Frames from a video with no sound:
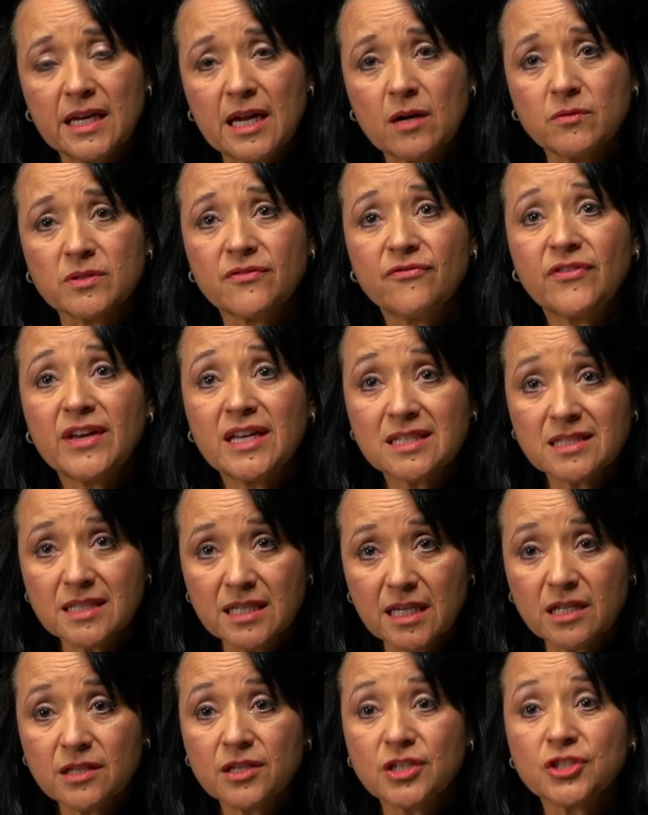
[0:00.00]
and I was
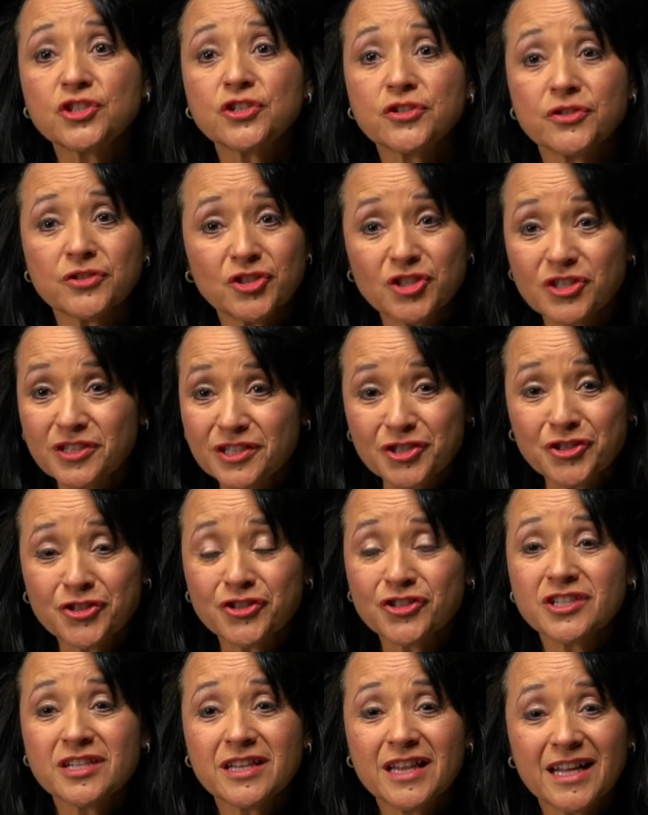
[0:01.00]
facing the church, the
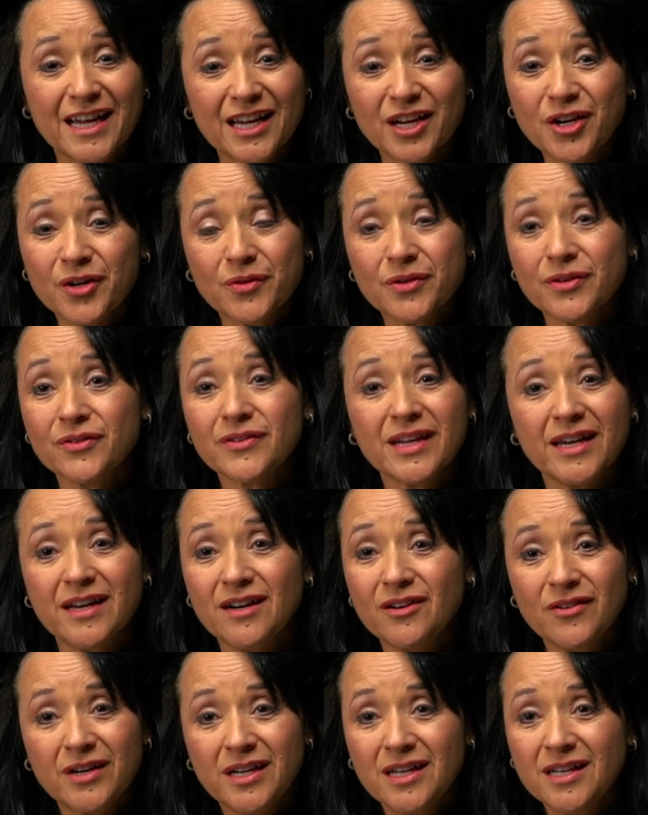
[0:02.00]
church that I go to
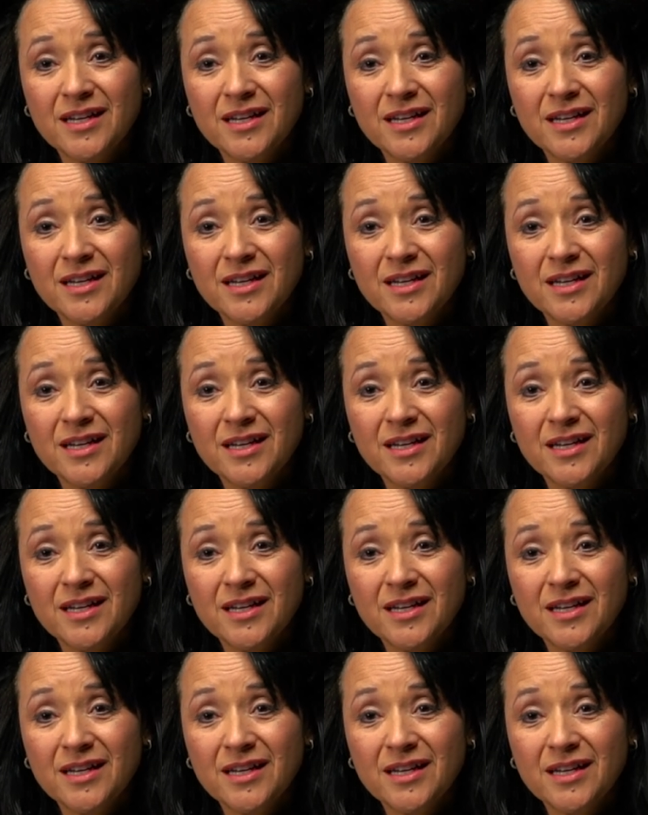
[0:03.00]
now,